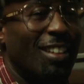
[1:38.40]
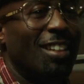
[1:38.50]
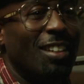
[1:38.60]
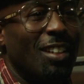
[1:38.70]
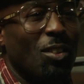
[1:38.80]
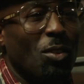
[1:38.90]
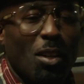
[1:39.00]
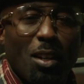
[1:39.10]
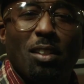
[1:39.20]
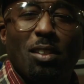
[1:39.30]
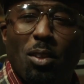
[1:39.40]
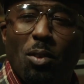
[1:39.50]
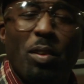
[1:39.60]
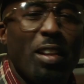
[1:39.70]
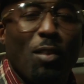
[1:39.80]
it's tempting.
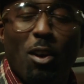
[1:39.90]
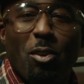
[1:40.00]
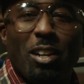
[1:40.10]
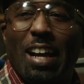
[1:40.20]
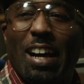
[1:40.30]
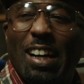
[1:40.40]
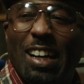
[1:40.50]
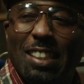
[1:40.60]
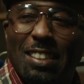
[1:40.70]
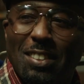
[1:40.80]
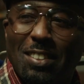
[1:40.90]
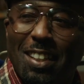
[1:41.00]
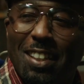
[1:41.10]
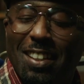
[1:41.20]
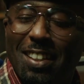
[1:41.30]
We never New York City. New York,